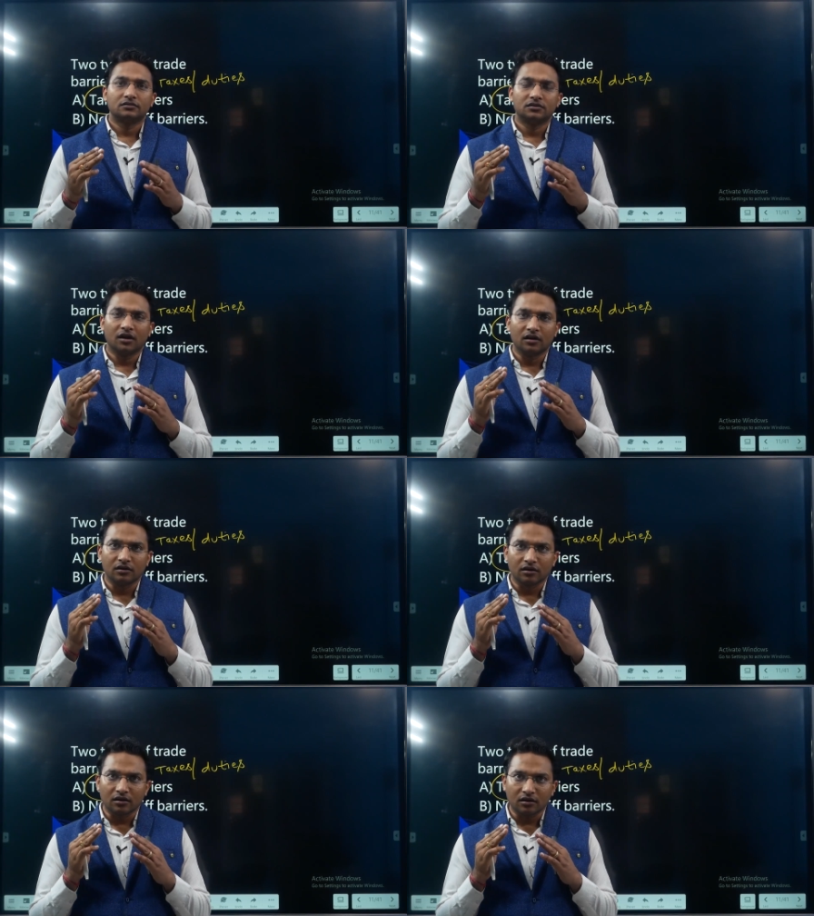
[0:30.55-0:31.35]
the
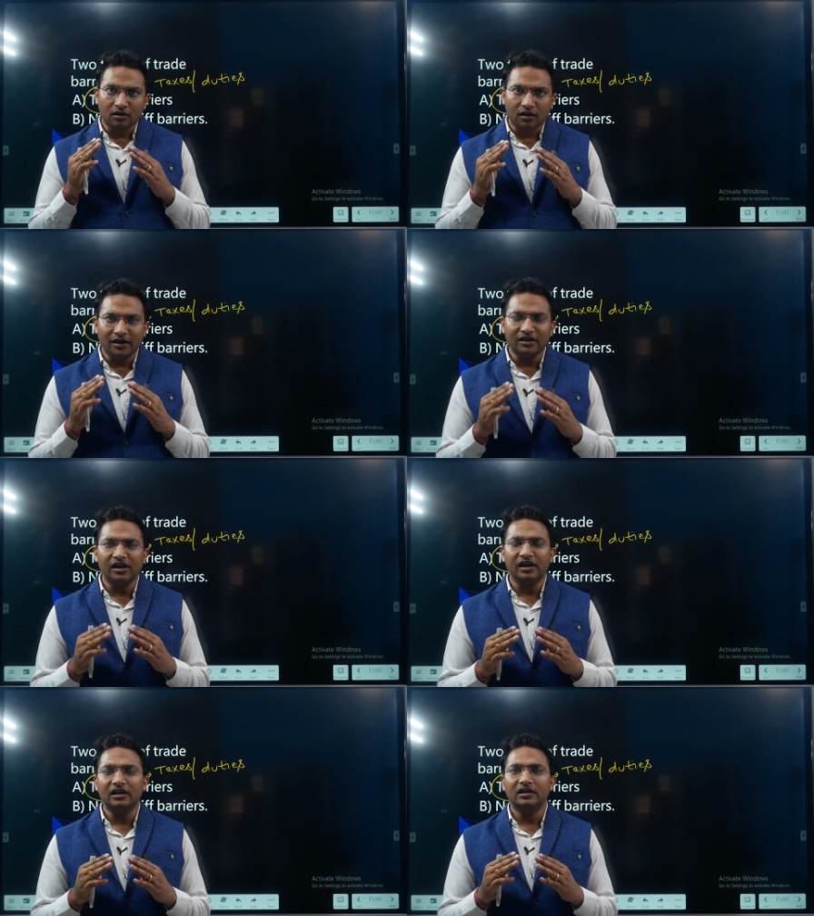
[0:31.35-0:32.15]

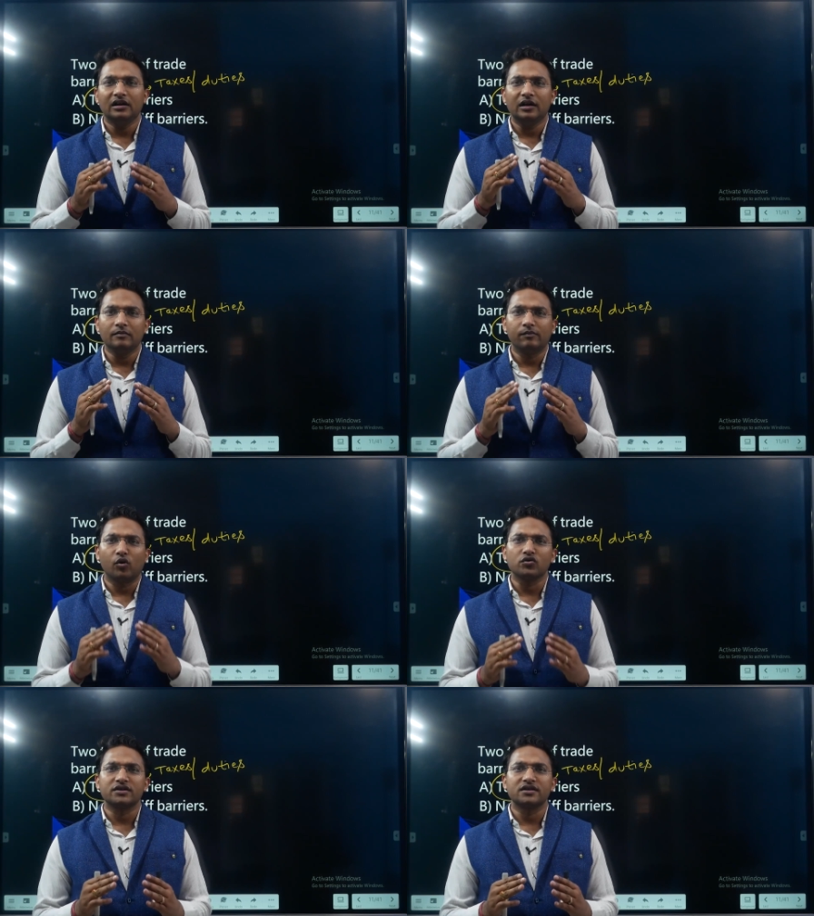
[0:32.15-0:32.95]
country
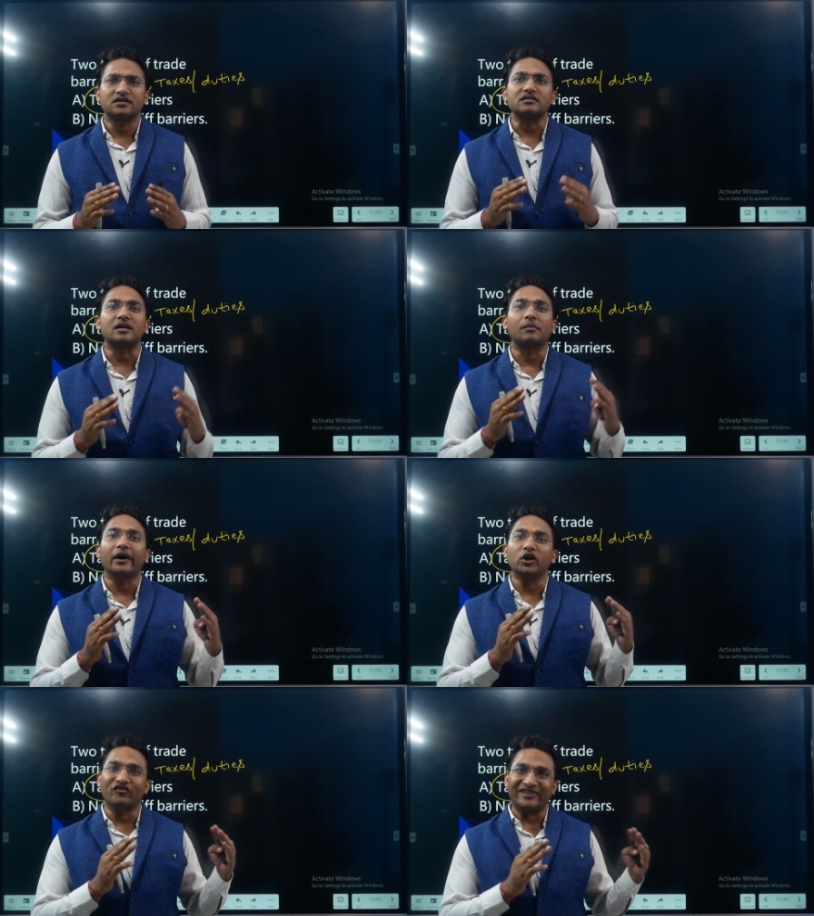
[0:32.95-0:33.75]
imposes
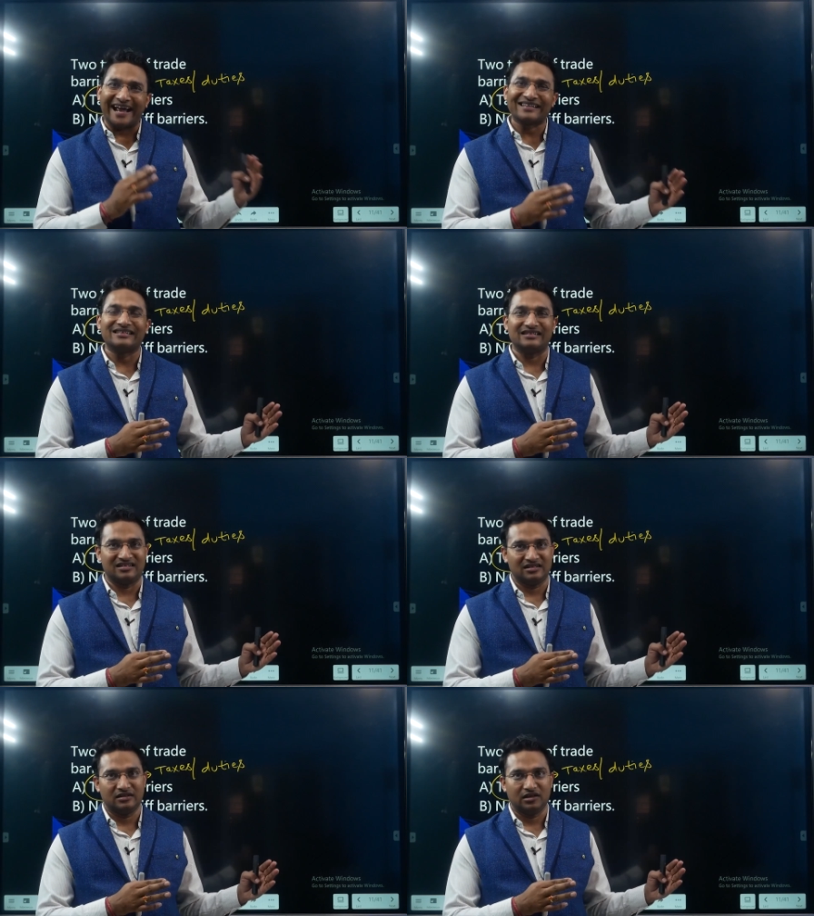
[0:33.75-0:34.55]
some kind of
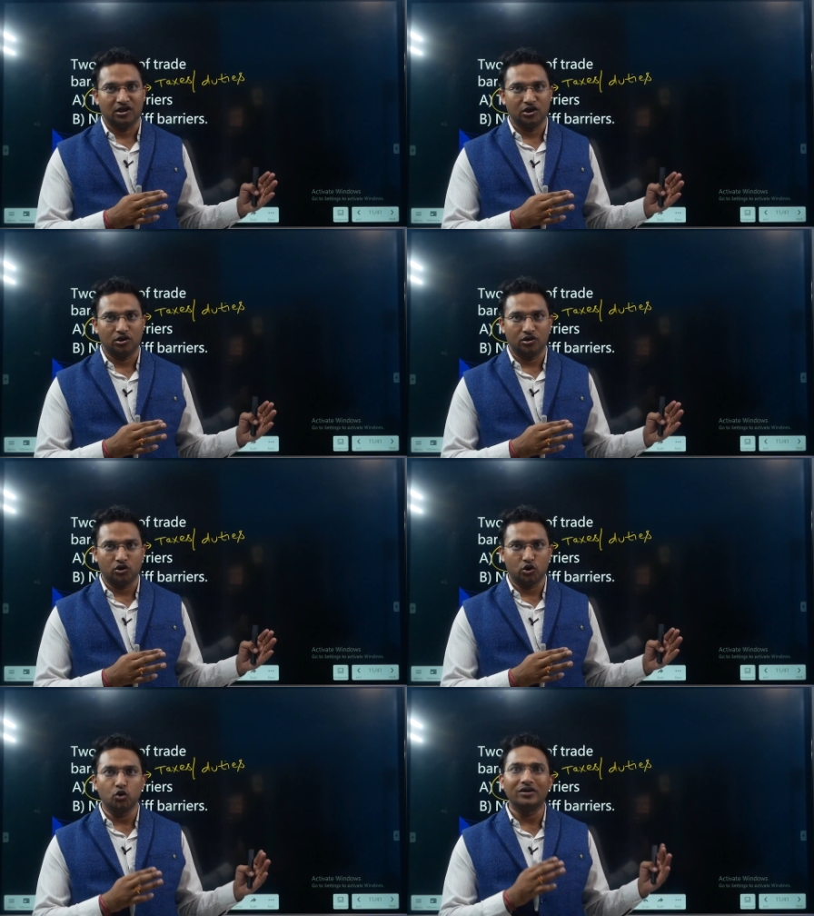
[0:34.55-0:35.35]
taxes
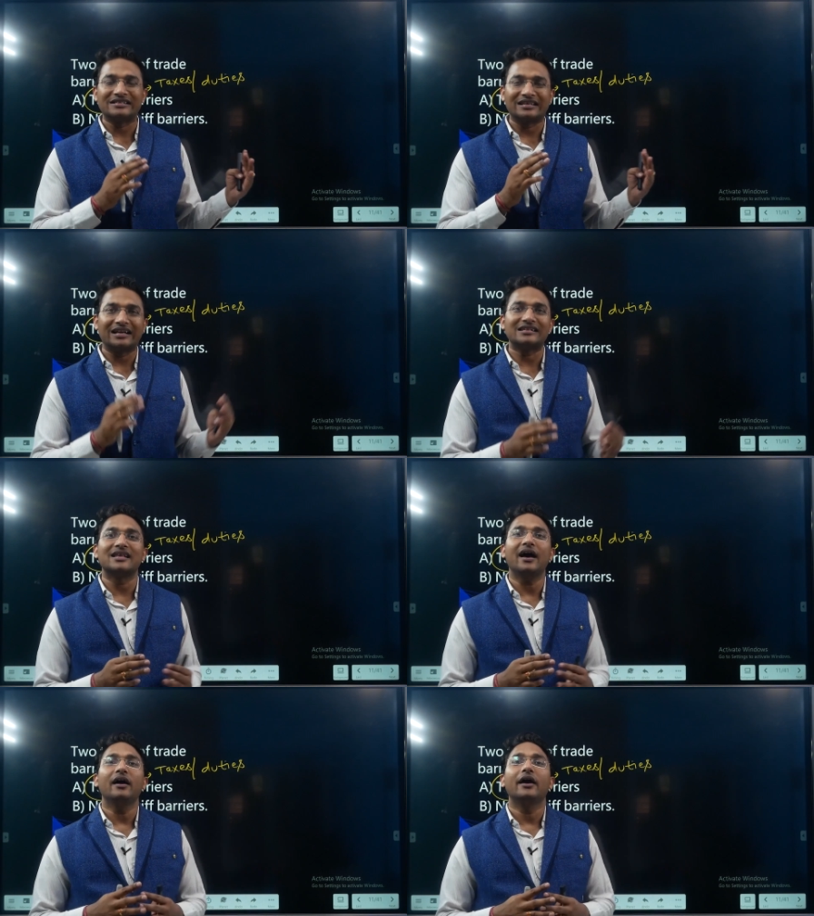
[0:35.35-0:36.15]
to
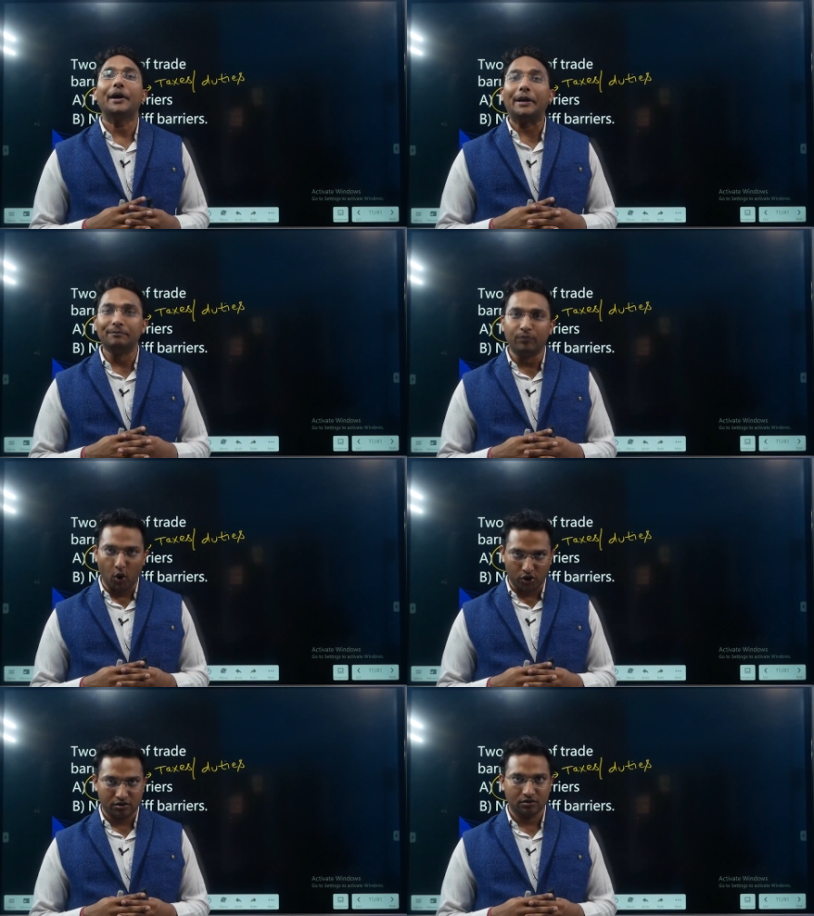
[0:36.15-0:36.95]
discourage the
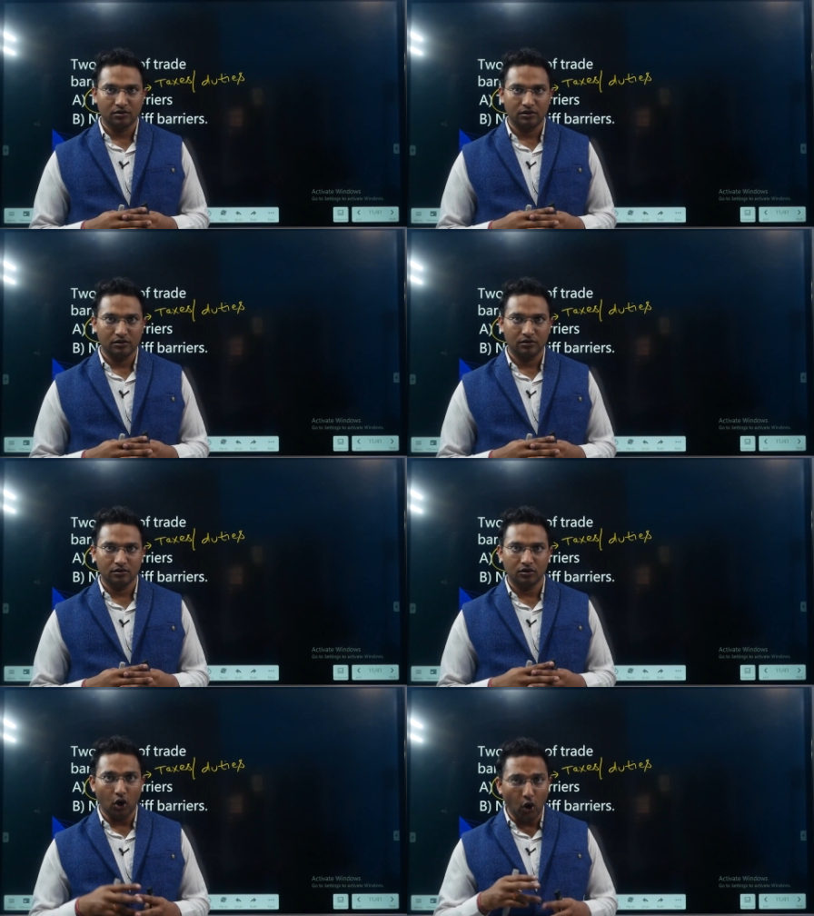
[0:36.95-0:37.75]
import,
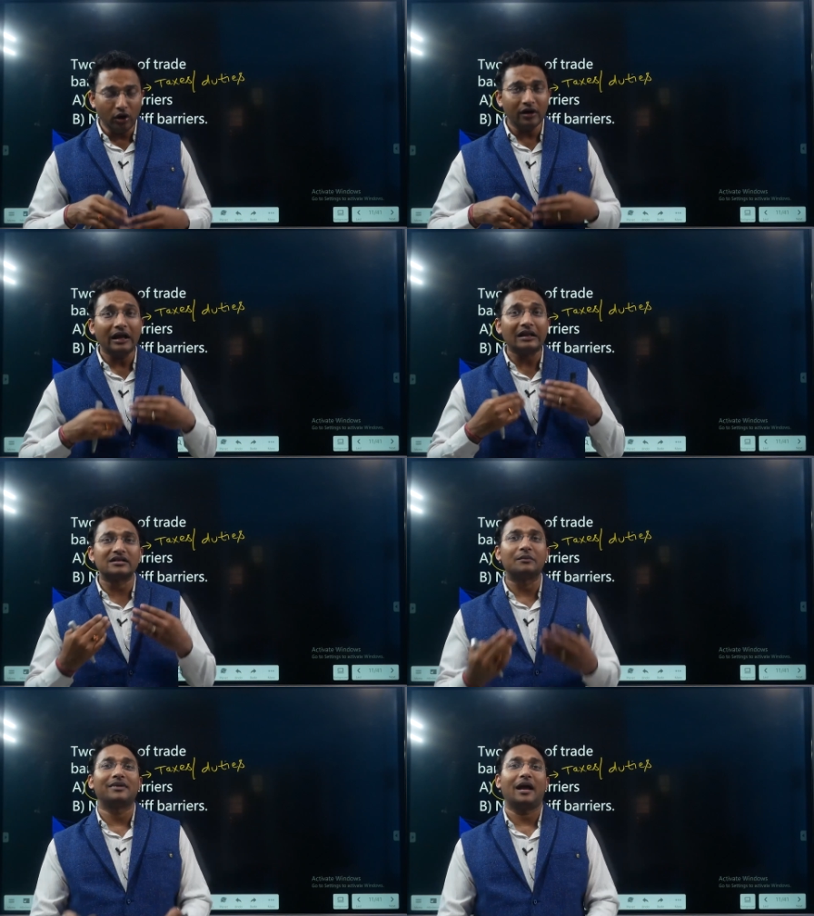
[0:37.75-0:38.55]
or
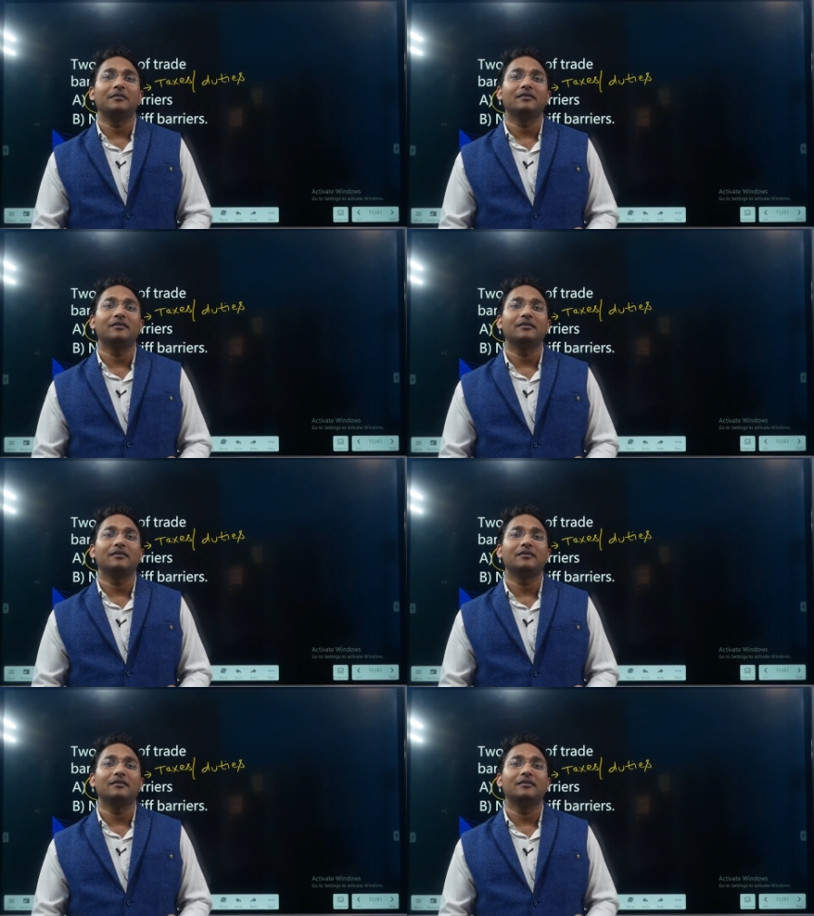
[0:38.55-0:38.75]
in some